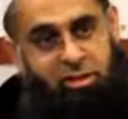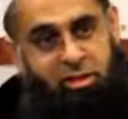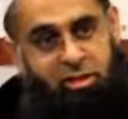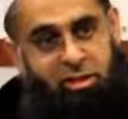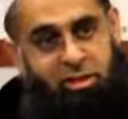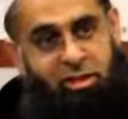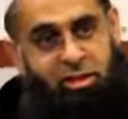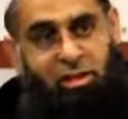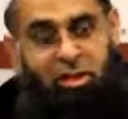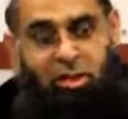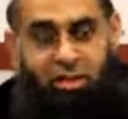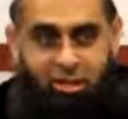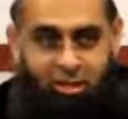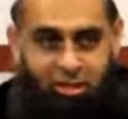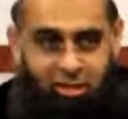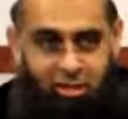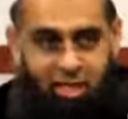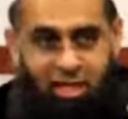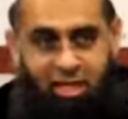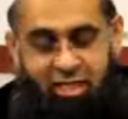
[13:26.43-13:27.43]
Right?
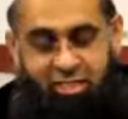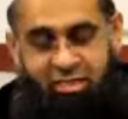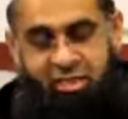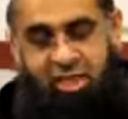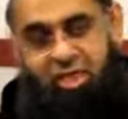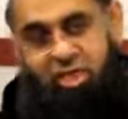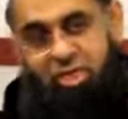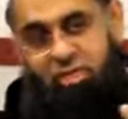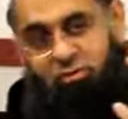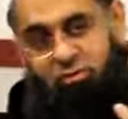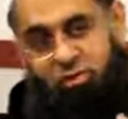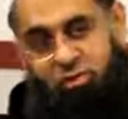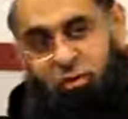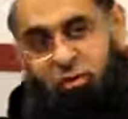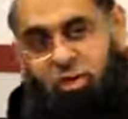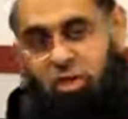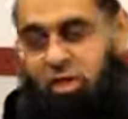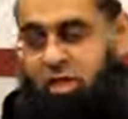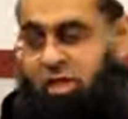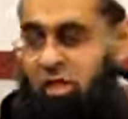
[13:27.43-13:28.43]
Glad tidings for the
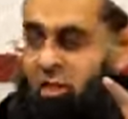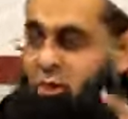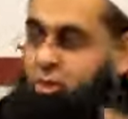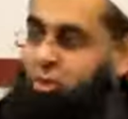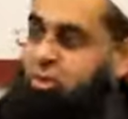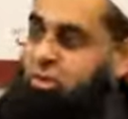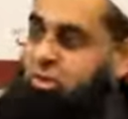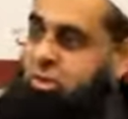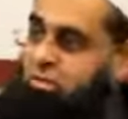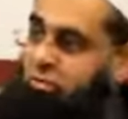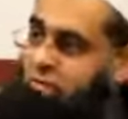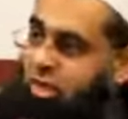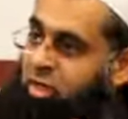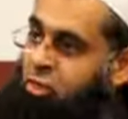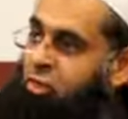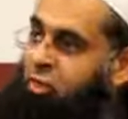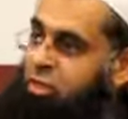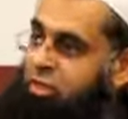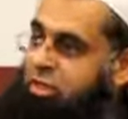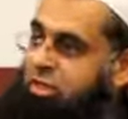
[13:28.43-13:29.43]
one in whose
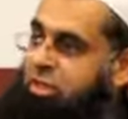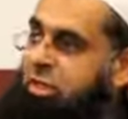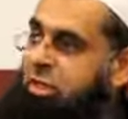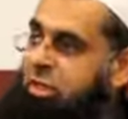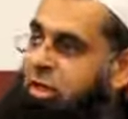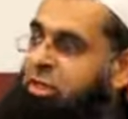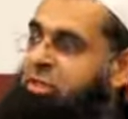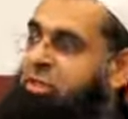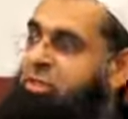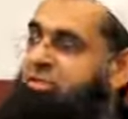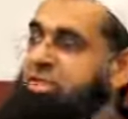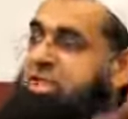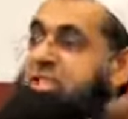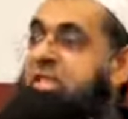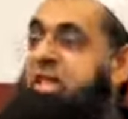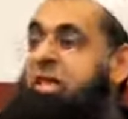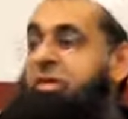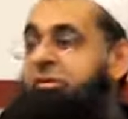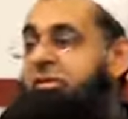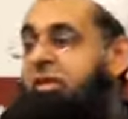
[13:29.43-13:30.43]
records lots of
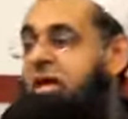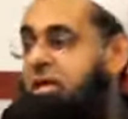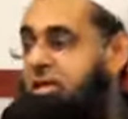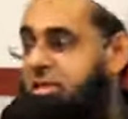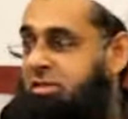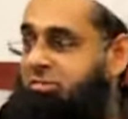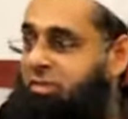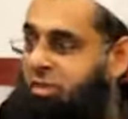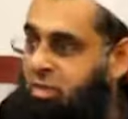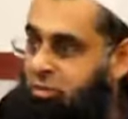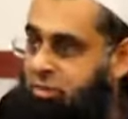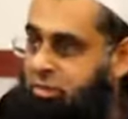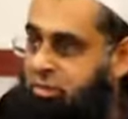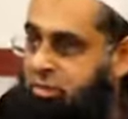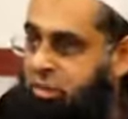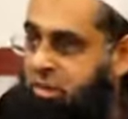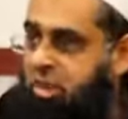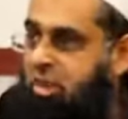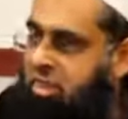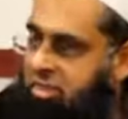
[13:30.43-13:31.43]
istighfar is
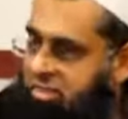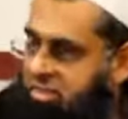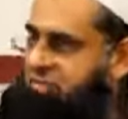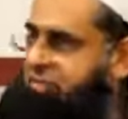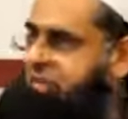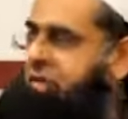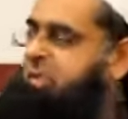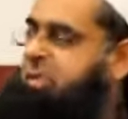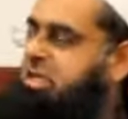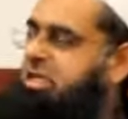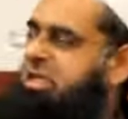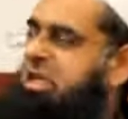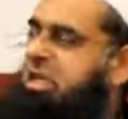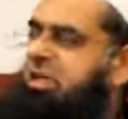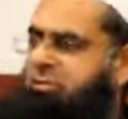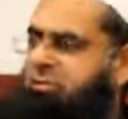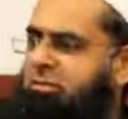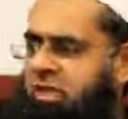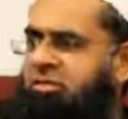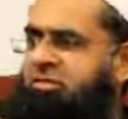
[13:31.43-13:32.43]
found. Istighfar means
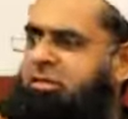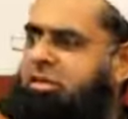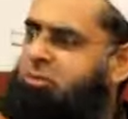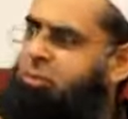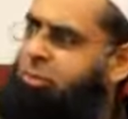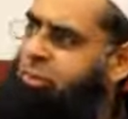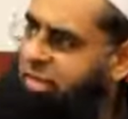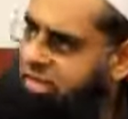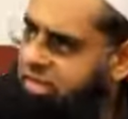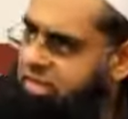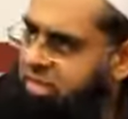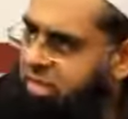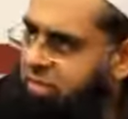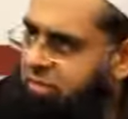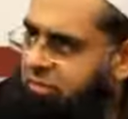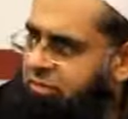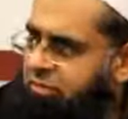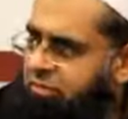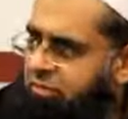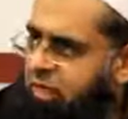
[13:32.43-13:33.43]
seeking forgiveness for
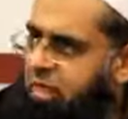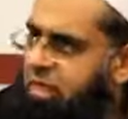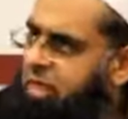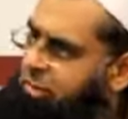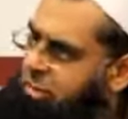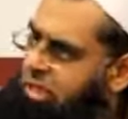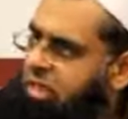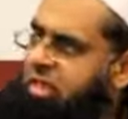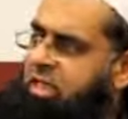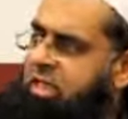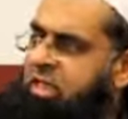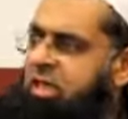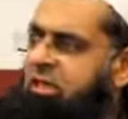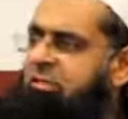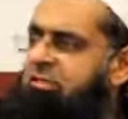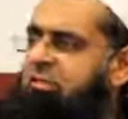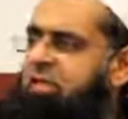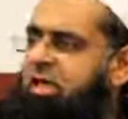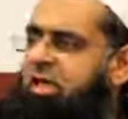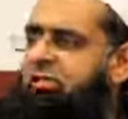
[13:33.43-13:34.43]
oneself. But clearly,
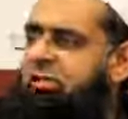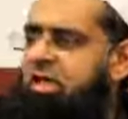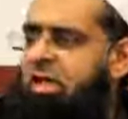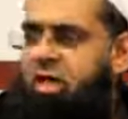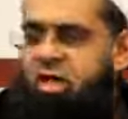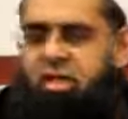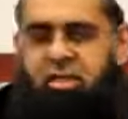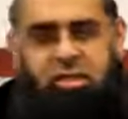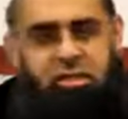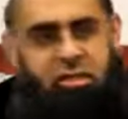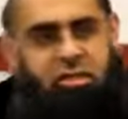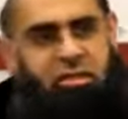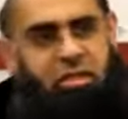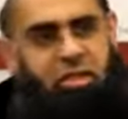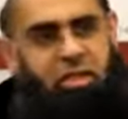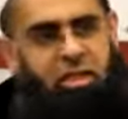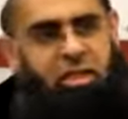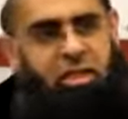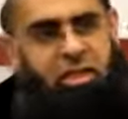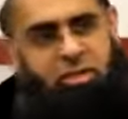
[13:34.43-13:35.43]
forgiving
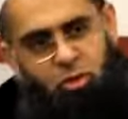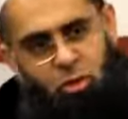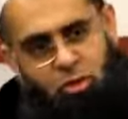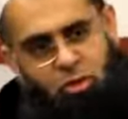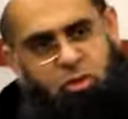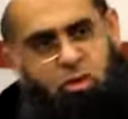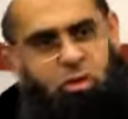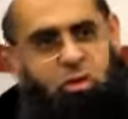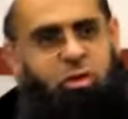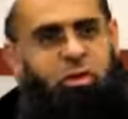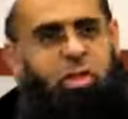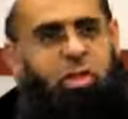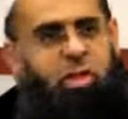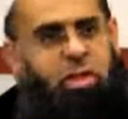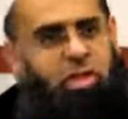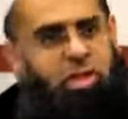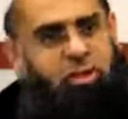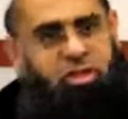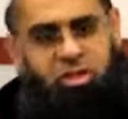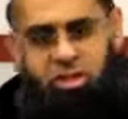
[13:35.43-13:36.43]
others is also,
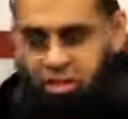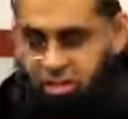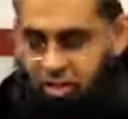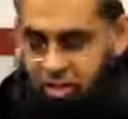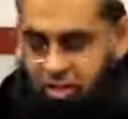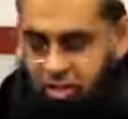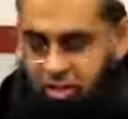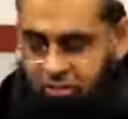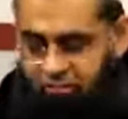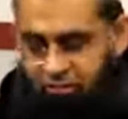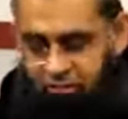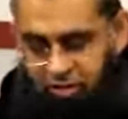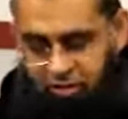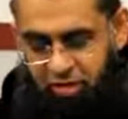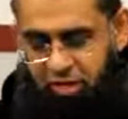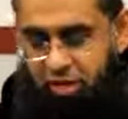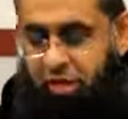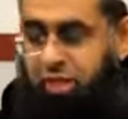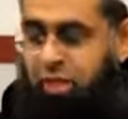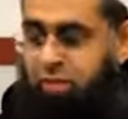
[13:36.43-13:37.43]
inshallah, a
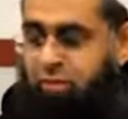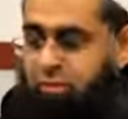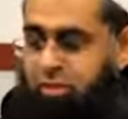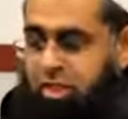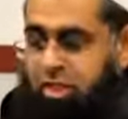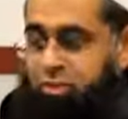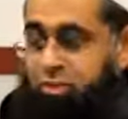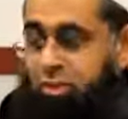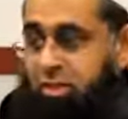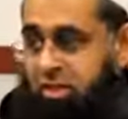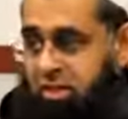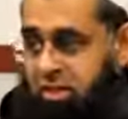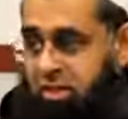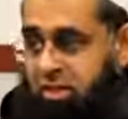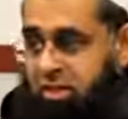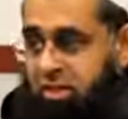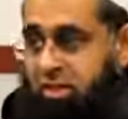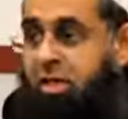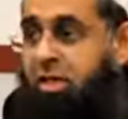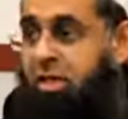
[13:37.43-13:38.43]
very praiseworthy
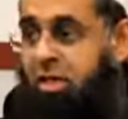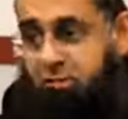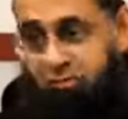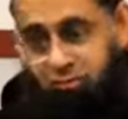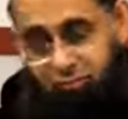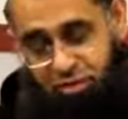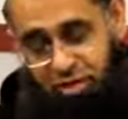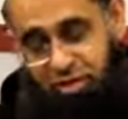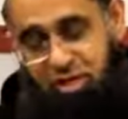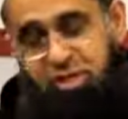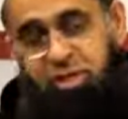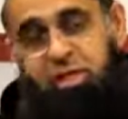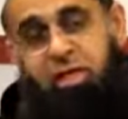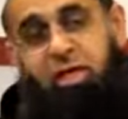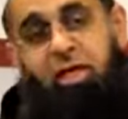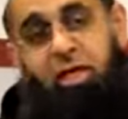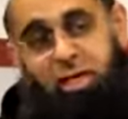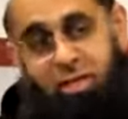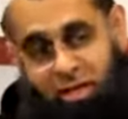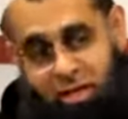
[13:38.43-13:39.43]
deed. Very
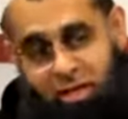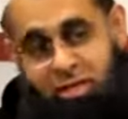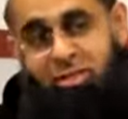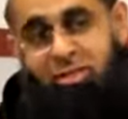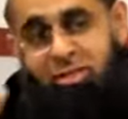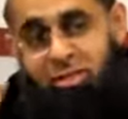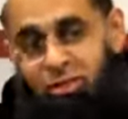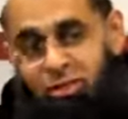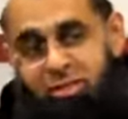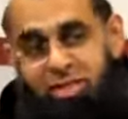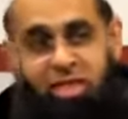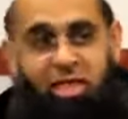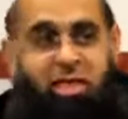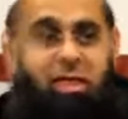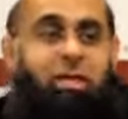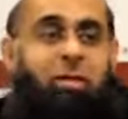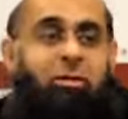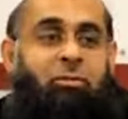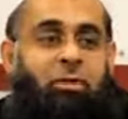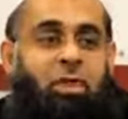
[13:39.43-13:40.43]
easy to
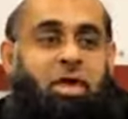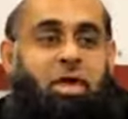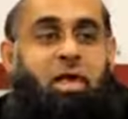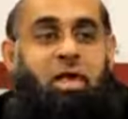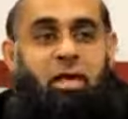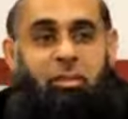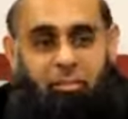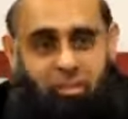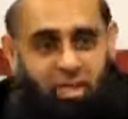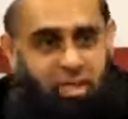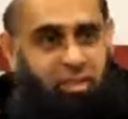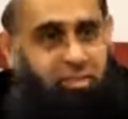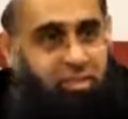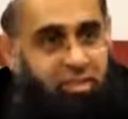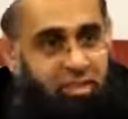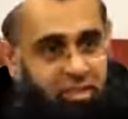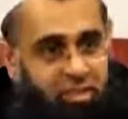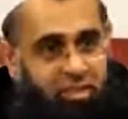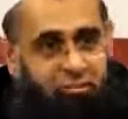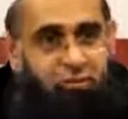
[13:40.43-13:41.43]
say,
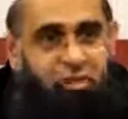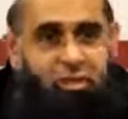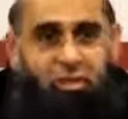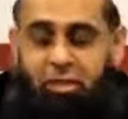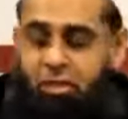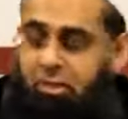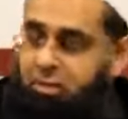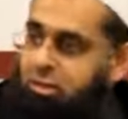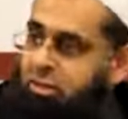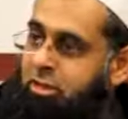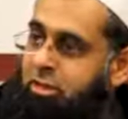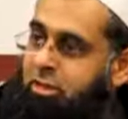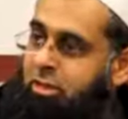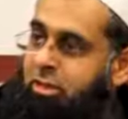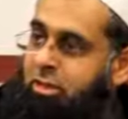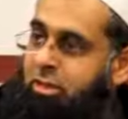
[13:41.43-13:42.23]
maybe difficult,